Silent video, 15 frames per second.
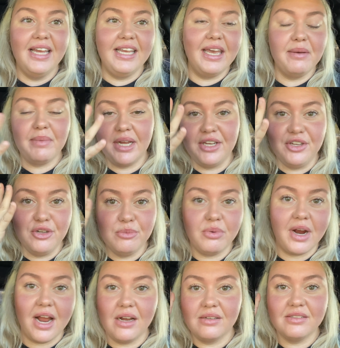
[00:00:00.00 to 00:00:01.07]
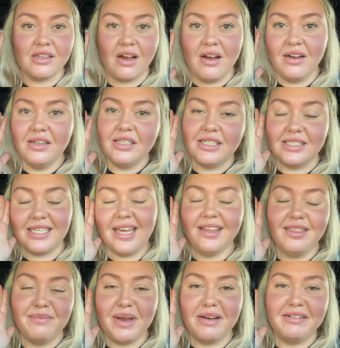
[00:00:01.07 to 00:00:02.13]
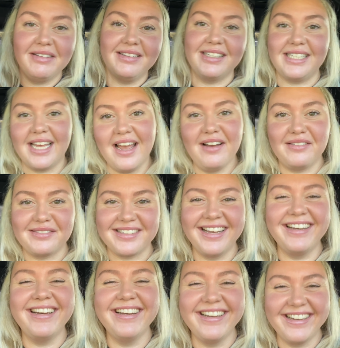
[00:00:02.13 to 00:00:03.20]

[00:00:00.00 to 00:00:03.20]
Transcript: get my new brows on and take them out on the town.